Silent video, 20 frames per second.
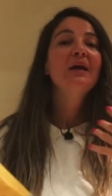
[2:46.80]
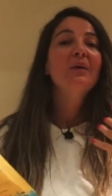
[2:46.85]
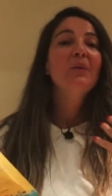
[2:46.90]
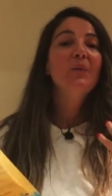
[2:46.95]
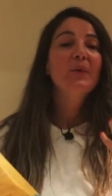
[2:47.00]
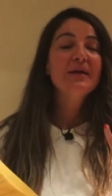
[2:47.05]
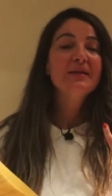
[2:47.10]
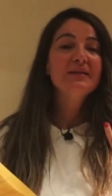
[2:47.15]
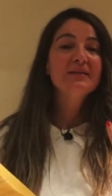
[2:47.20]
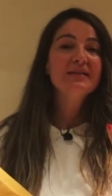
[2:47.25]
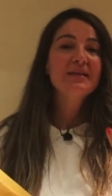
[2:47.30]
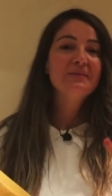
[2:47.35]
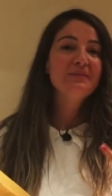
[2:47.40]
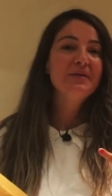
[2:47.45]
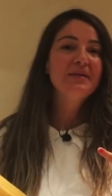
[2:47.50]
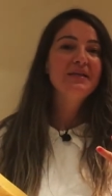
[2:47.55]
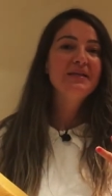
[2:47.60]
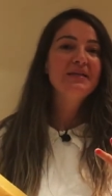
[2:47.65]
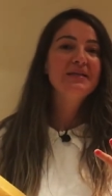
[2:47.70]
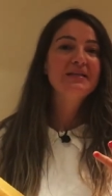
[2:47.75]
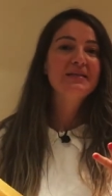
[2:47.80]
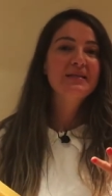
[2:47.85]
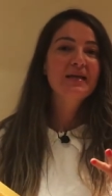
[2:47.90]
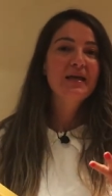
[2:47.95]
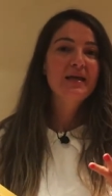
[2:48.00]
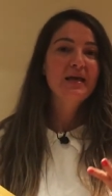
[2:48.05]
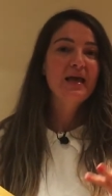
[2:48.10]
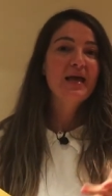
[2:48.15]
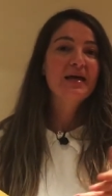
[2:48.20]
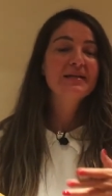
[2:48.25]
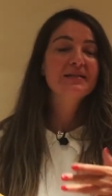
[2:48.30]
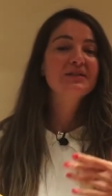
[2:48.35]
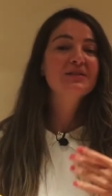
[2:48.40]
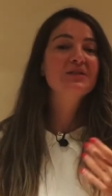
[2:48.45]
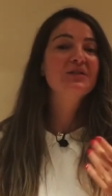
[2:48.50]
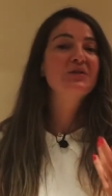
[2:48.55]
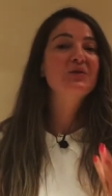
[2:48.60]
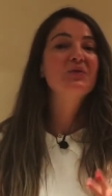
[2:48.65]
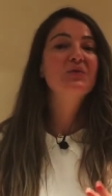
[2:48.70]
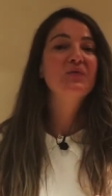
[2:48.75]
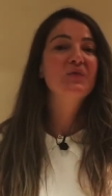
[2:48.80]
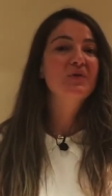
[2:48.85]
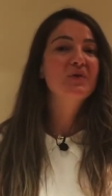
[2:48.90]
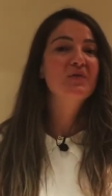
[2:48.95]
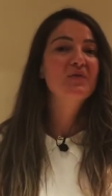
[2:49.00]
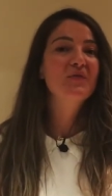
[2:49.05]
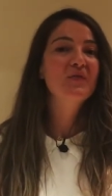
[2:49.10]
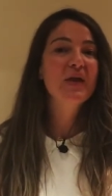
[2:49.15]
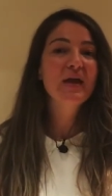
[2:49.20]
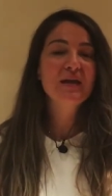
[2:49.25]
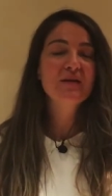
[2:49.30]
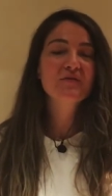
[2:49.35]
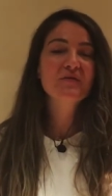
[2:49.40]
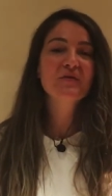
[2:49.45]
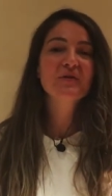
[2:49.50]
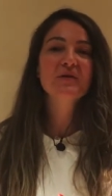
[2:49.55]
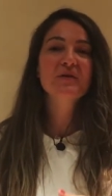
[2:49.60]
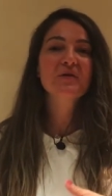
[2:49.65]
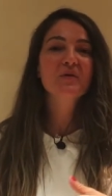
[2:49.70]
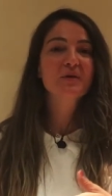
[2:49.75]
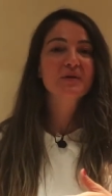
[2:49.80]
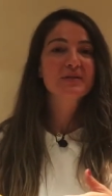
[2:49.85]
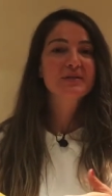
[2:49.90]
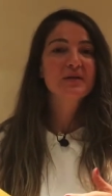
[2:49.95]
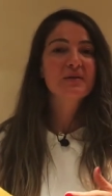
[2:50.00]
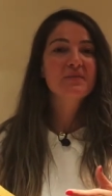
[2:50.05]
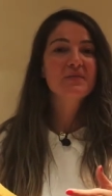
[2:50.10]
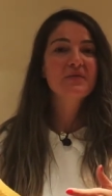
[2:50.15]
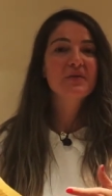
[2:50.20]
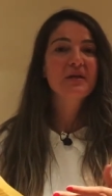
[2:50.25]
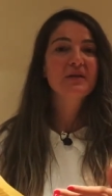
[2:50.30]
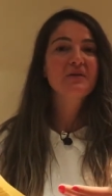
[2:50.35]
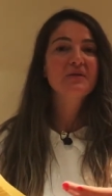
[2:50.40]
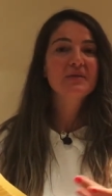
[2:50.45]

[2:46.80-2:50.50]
When somebody asks you for a favor or something,